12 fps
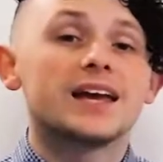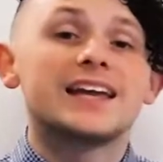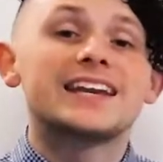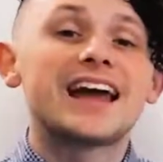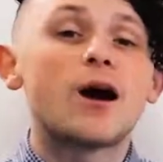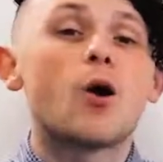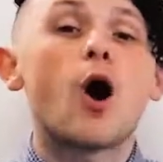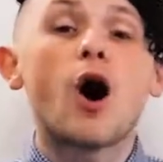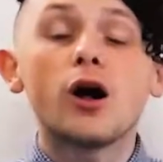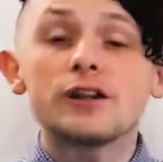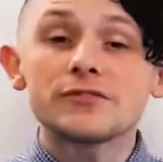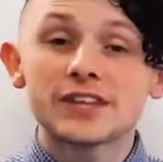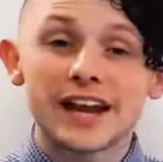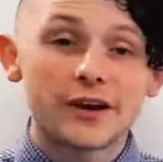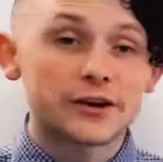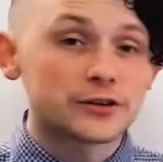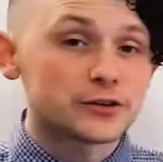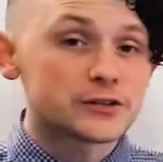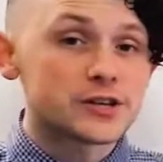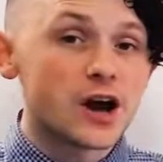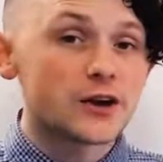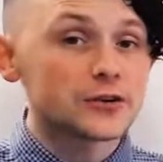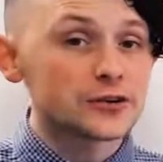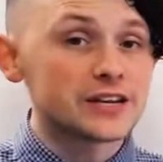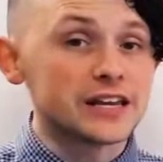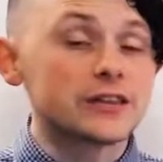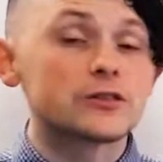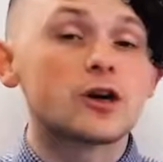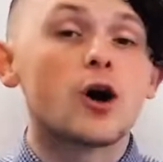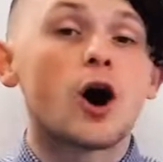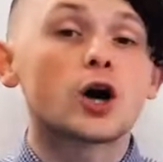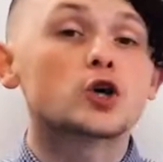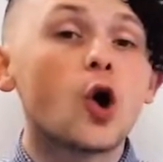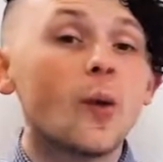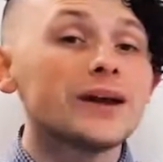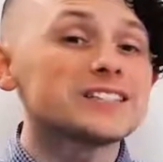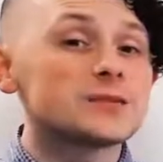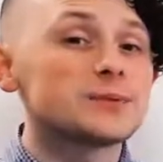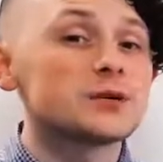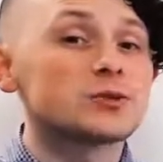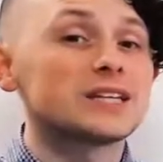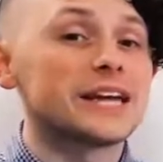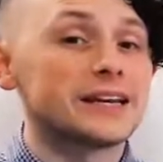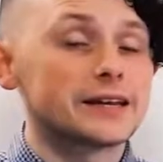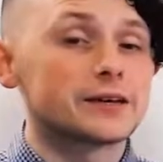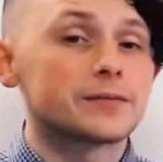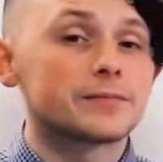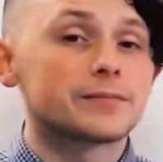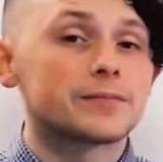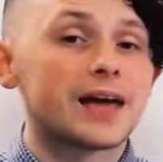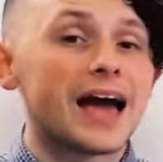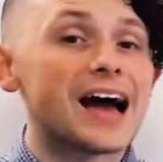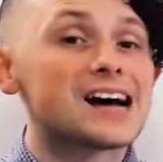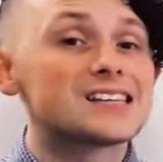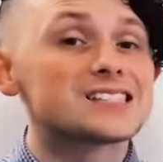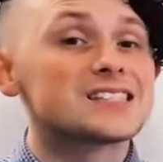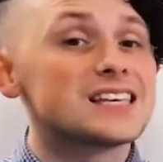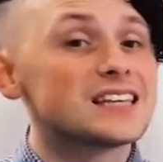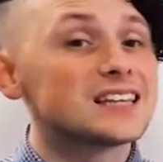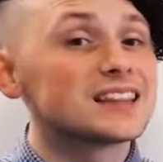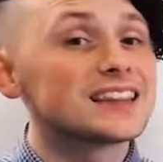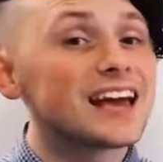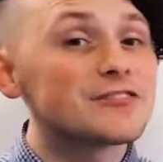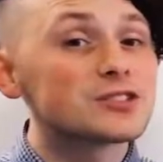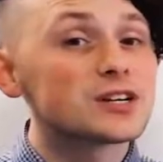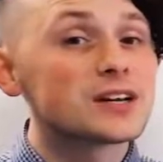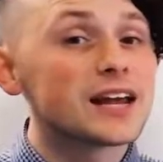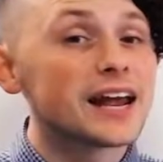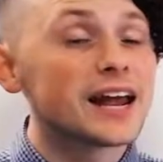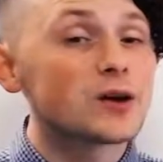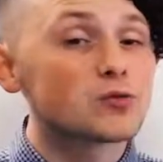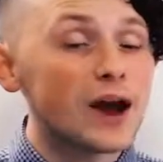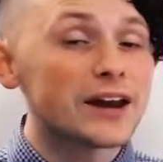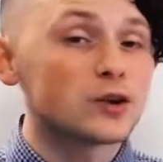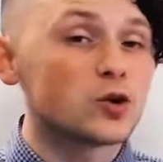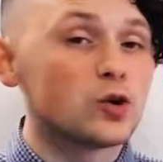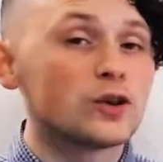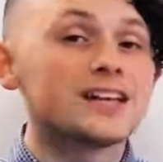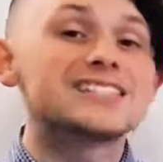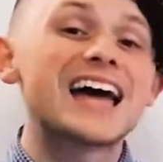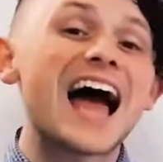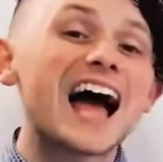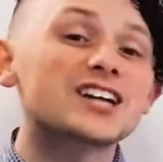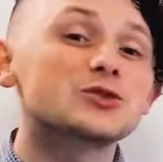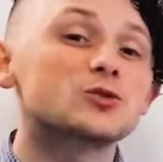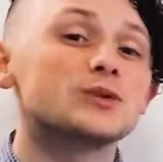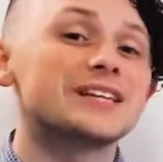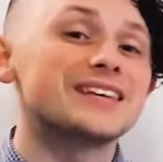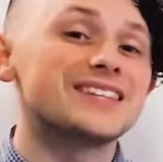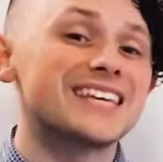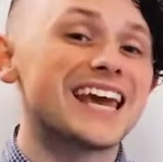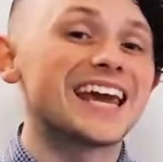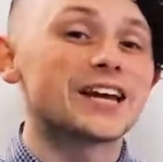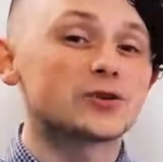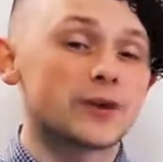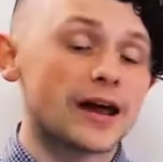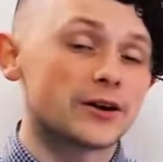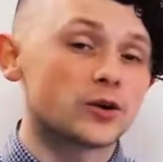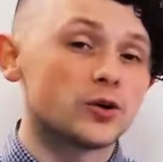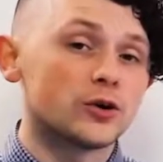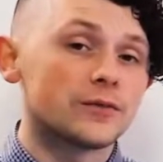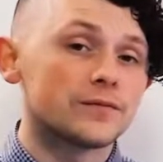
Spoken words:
Now, all of the characters underneath are going to be related, as the left radical is actually the hand radical.